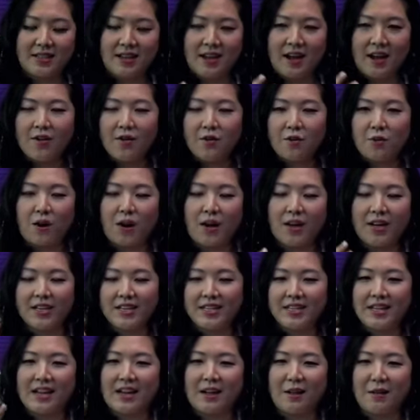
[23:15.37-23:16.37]
not wanting
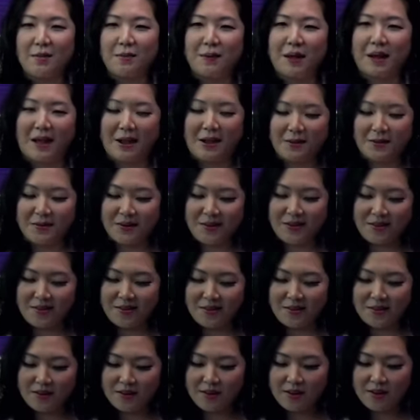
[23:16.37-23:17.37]
to help out
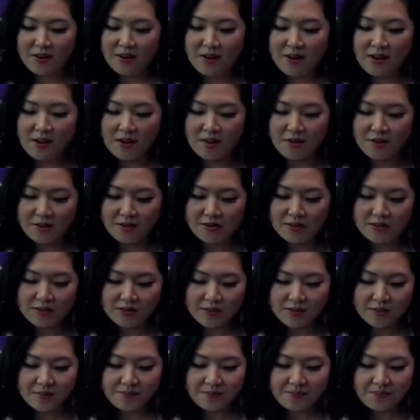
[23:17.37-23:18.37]
other
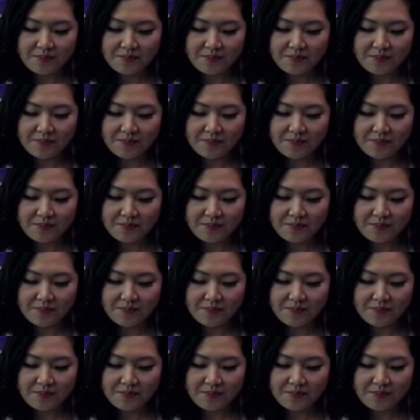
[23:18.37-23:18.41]
others.